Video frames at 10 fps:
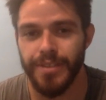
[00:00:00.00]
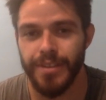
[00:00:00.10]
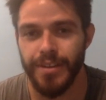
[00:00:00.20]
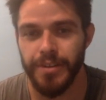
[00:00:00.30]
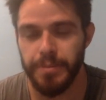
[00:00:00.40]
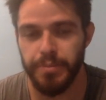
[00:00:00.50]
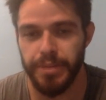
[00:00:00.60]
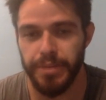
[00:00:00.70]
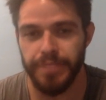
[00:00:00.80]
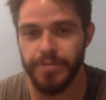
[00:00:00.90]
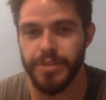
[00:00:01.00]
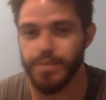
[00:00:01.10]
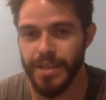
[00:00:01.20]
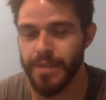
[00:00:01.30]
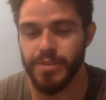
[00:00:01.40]
you know, and playfulness
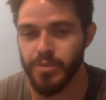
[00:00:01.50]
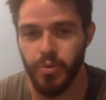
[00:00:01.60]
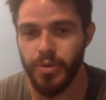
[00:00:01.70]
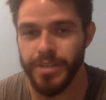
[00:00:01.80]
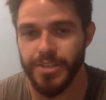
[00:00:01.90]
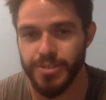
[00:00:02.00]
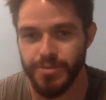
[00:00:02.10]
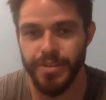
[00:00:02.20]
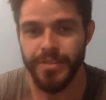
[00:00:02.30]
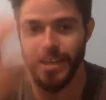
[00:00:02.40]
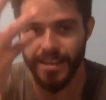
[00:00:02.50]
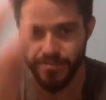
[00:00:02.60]
became this word that just really like